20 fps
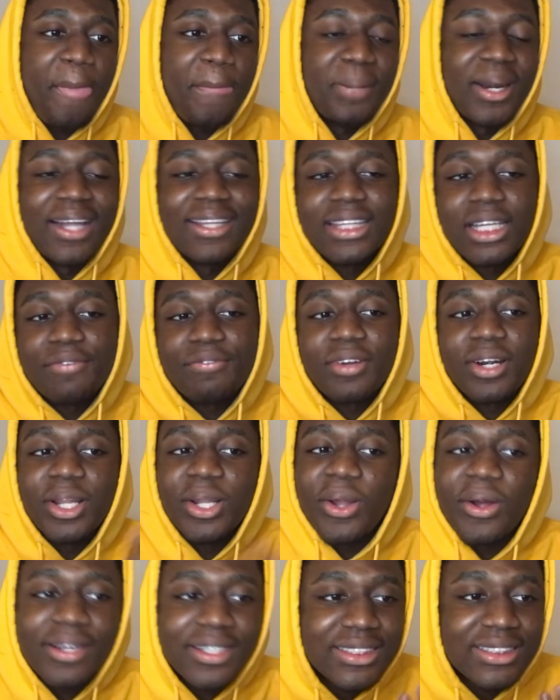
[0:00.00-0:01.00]
But I think for the
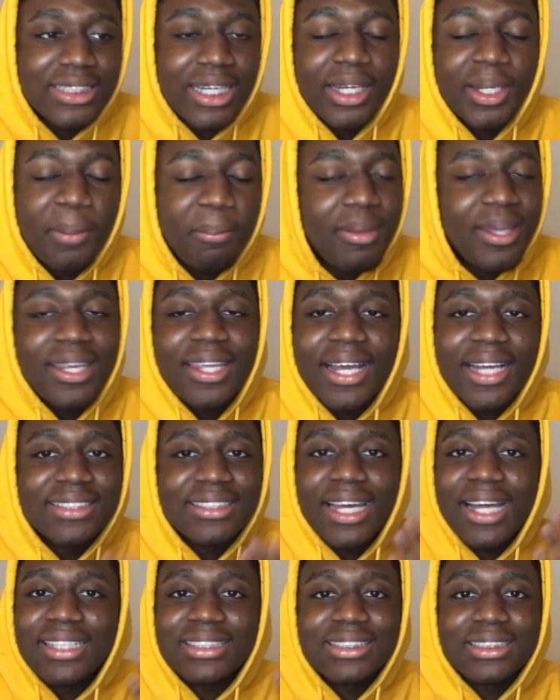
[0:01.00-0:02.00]
longest time, the media has
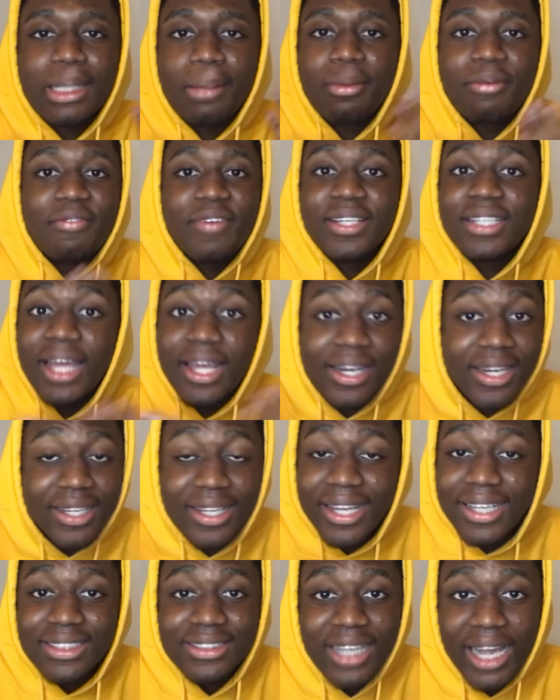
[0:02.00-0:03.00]
had some type of vendetta
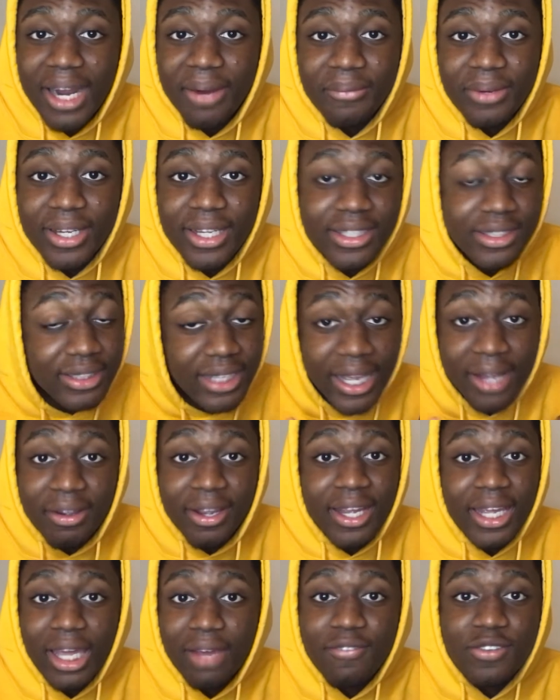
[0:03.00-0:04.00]
against Kyrie and, Ke-
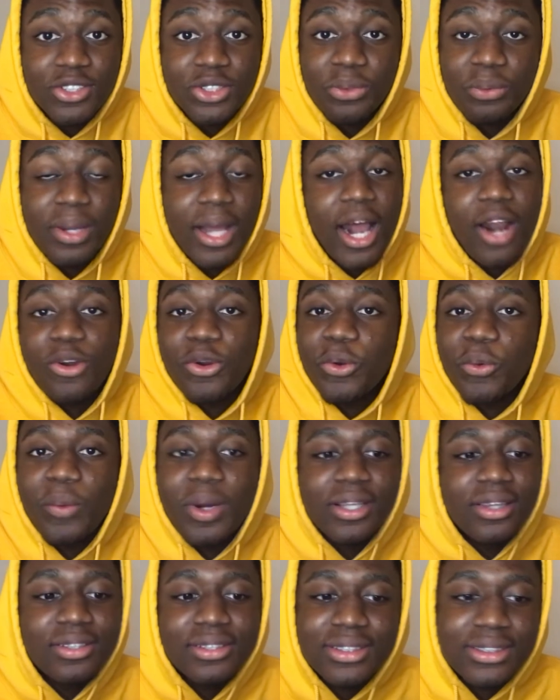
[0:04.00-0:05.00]
and Kevin Durant. I don't know
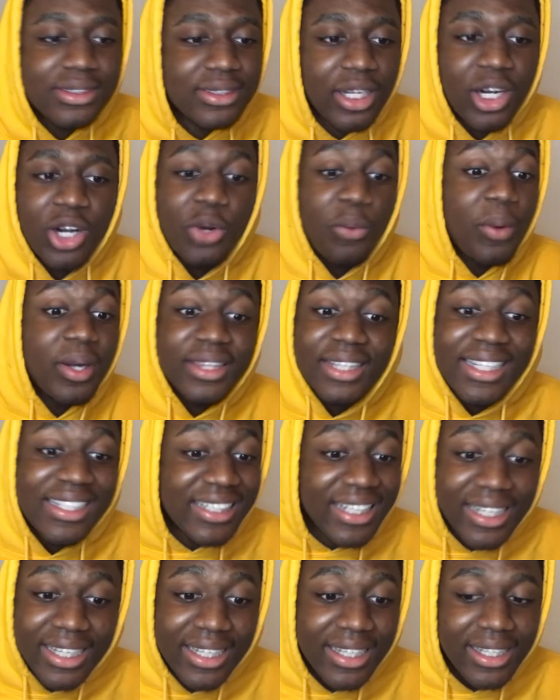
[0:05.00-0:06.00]
what those, I don't know what they
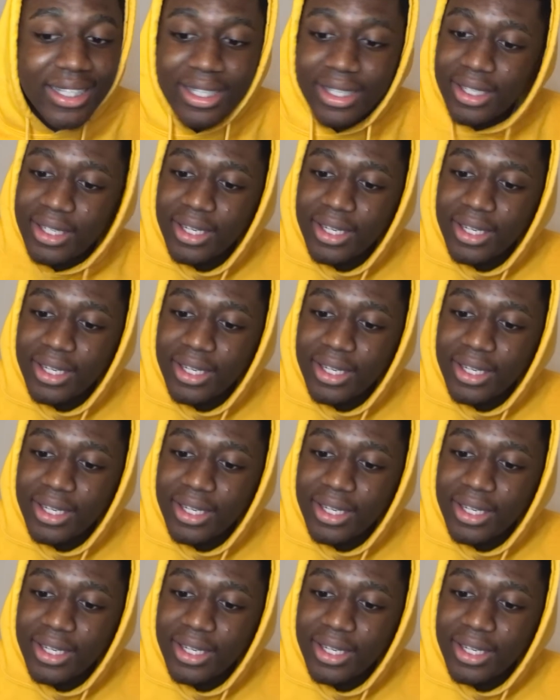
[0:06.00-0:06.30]
did.